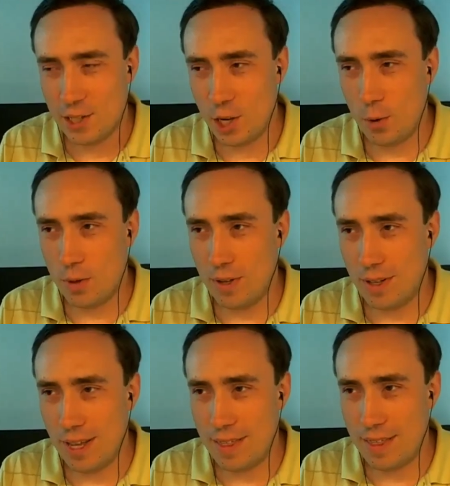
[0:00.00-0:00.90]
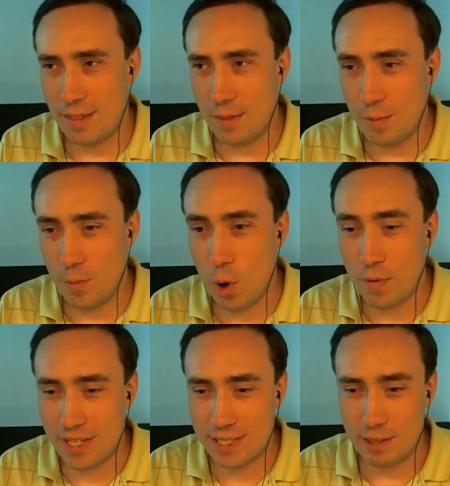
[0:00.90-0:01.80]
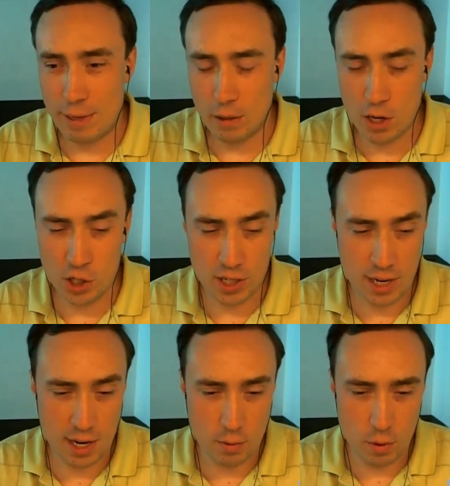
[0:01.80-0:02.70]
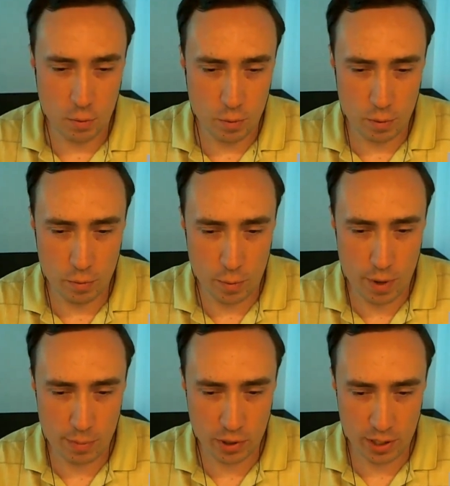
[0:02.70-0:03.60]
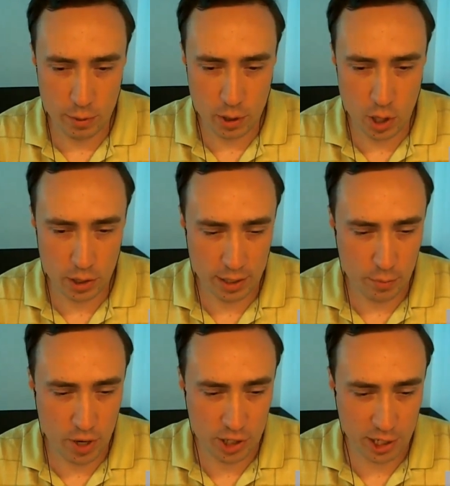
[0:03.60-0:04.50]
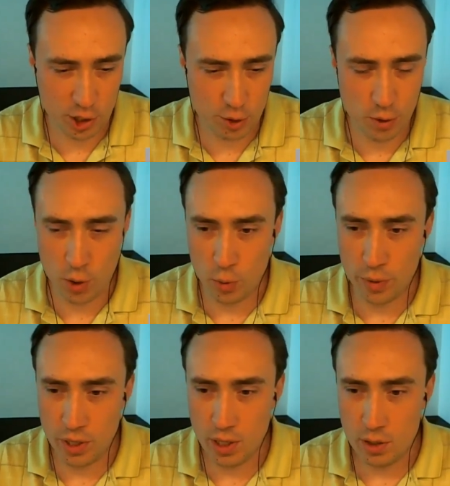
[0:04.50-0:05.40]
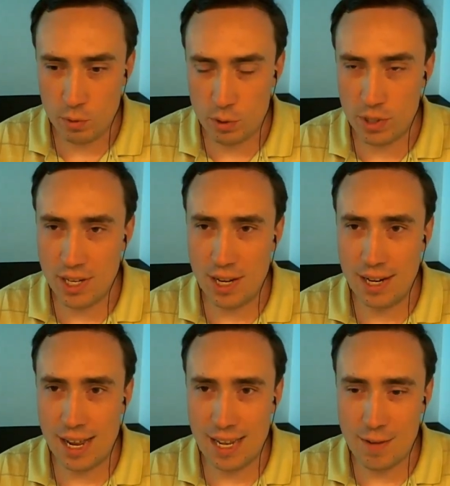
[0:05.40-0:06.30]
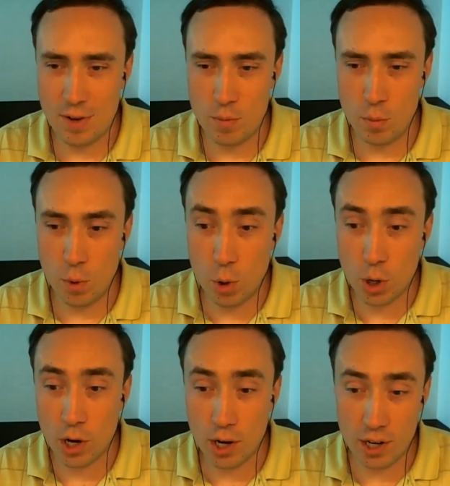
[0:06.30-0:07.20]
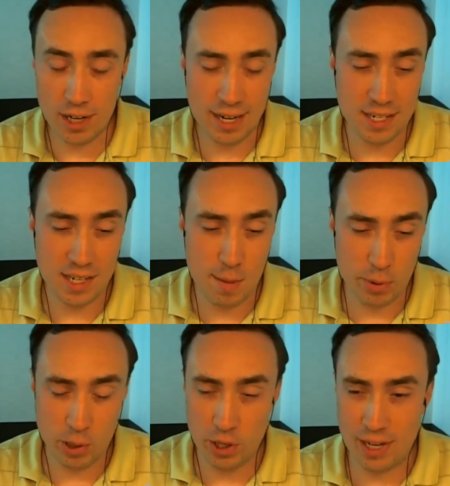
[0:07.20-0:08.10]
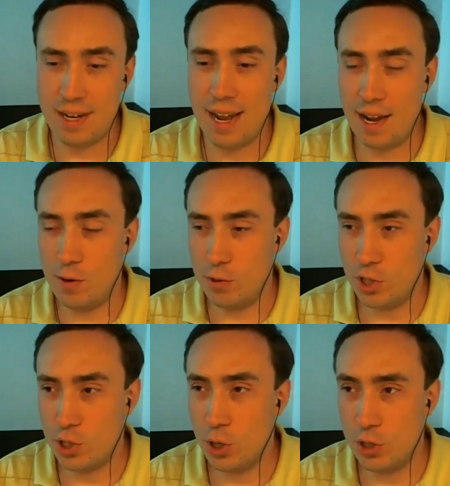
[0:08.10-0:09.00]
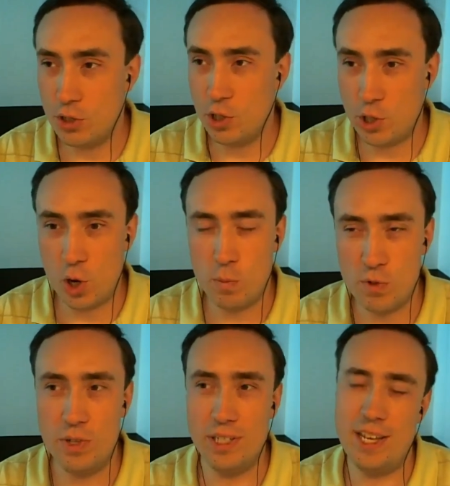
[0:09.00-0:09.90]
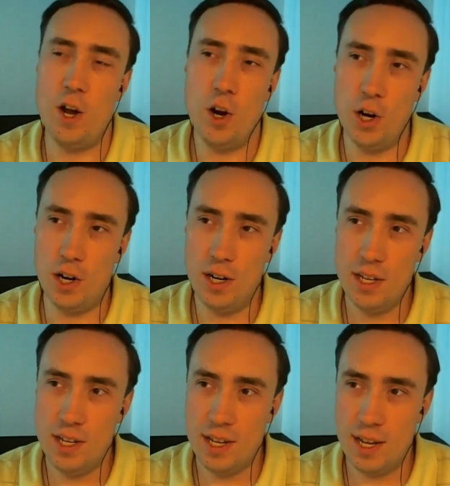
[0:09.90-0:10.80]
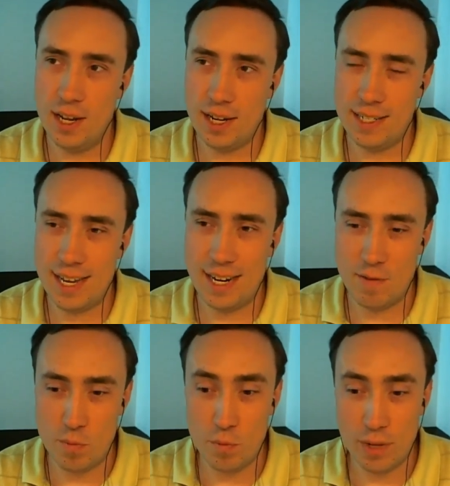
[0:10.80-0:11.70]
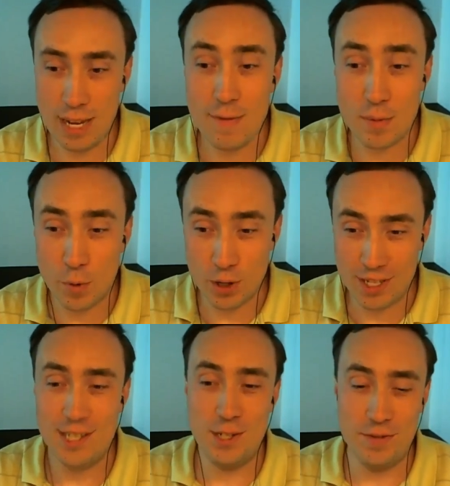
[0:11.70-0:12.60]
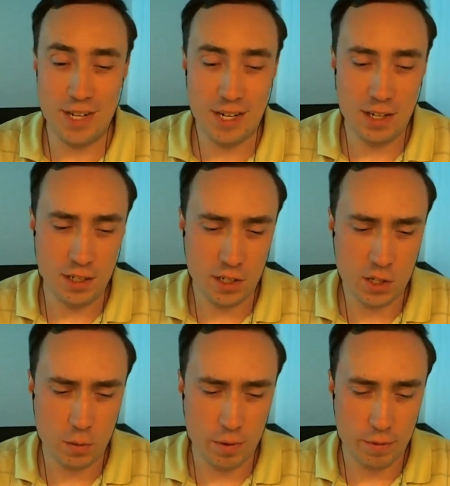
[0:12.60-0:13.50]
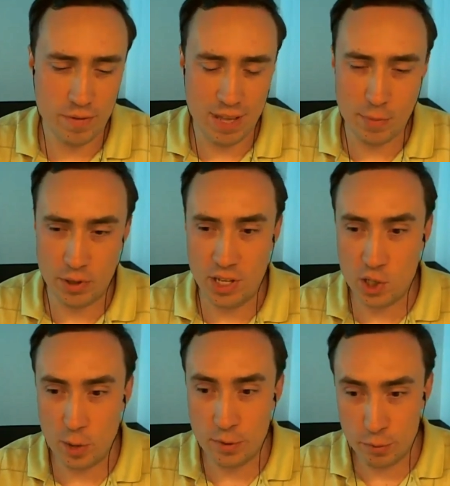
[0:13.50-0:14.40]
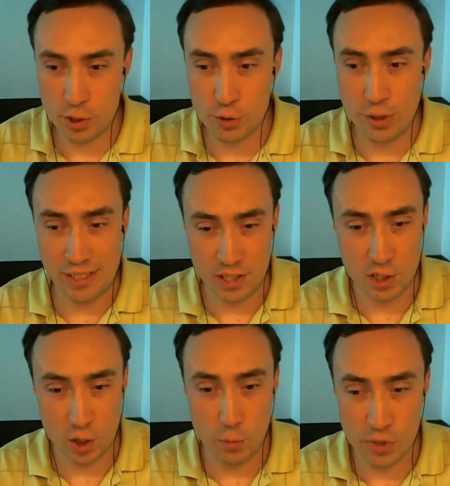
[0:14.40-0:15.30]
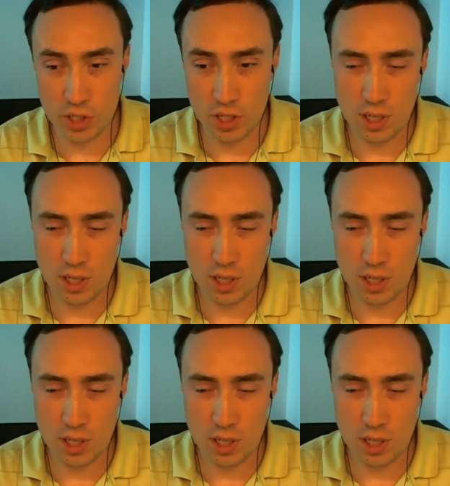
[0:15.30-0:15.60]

So uh, then more recently, we launched uh, what, what publicly we're calling Project Strobe, which was a, an even more in-depth look at how certain scopes really are uh, contain even even more sensitive data. And so we're, we've labeled these scopes restricted scopes,